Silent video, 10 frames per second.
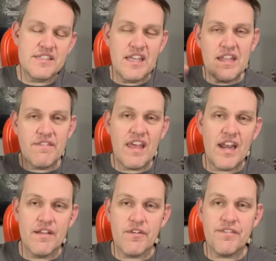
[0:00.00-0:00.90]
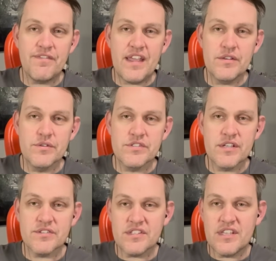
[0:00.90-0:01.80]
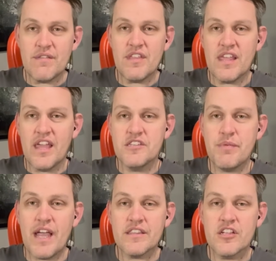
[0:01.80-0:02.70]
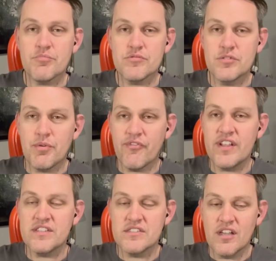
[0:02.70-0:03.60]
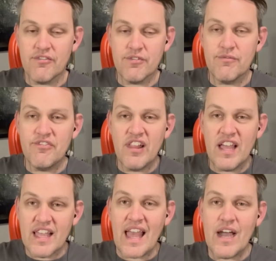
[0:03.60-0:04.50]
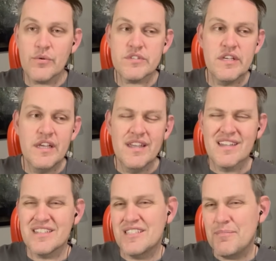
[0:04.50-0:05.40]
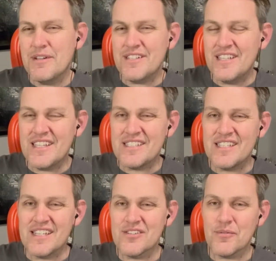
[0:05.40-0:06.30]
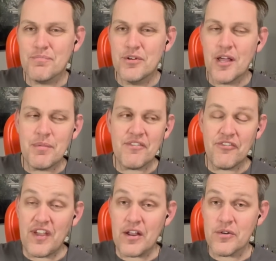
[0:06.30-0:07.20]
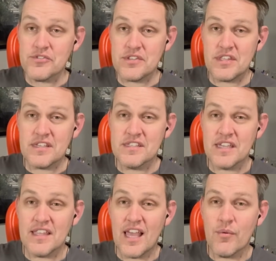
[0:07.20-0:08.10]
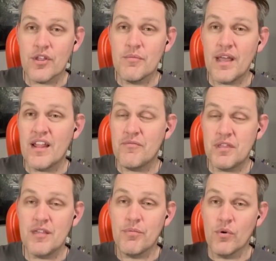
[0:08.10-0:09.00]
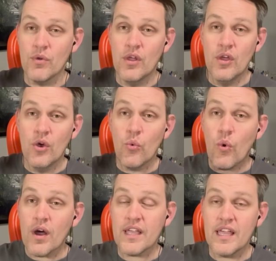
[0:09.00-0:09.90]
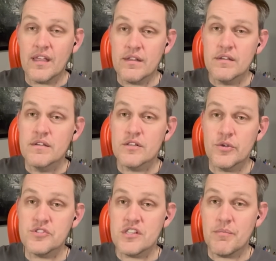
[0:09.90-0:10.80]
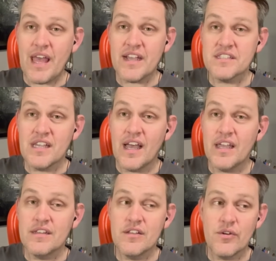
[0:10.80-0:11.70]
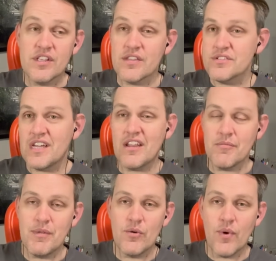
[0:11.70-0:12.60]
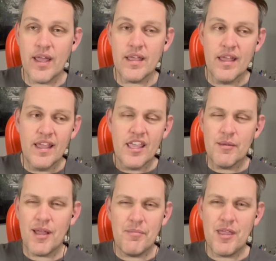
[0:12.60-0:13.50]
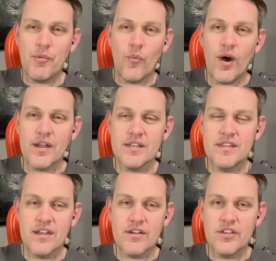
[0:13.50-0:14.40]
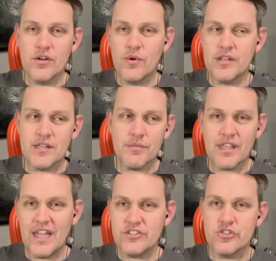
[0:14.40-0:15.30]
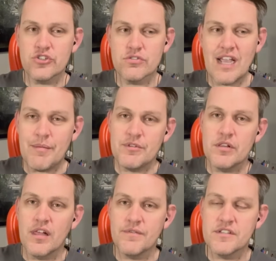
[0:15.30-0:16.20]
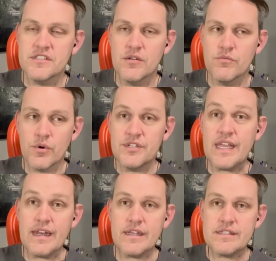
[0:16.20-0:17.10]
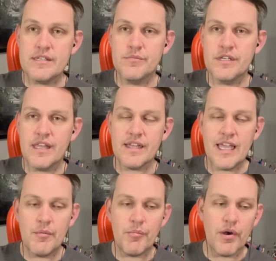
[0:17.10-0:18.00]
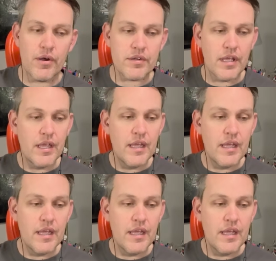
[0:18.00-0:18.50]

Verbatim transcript: any of that ever fails, there's a safety cage back there to prevent stuff from flying out. Because typically these things are put up at fairs and things like that where you might have people walking close to the back side you know, on the other side of the midway. You might have people walk in there and you don't want them catching shrapnel off of some rotating assembly that came apart.